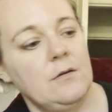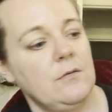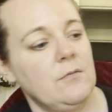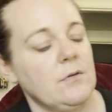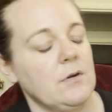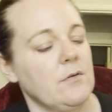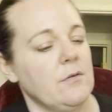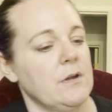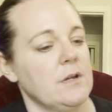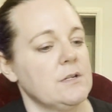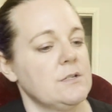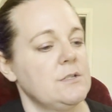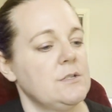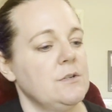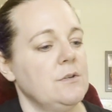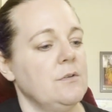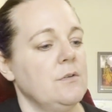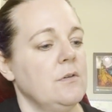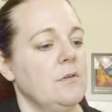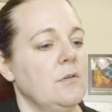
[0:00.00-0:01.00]
we're going
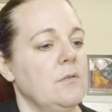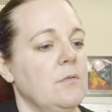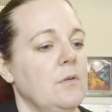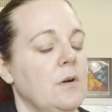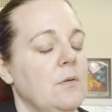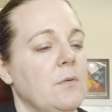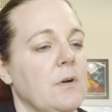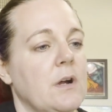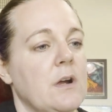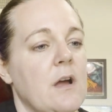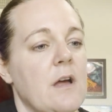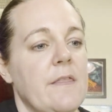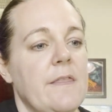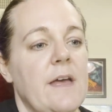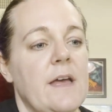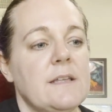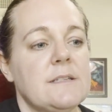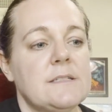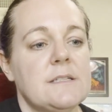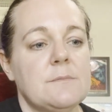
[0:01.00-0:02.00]
to work on
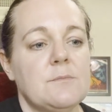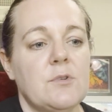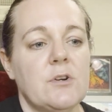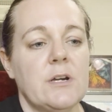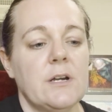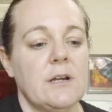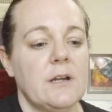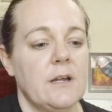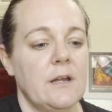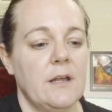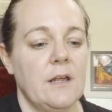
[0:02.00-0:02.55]
that some more,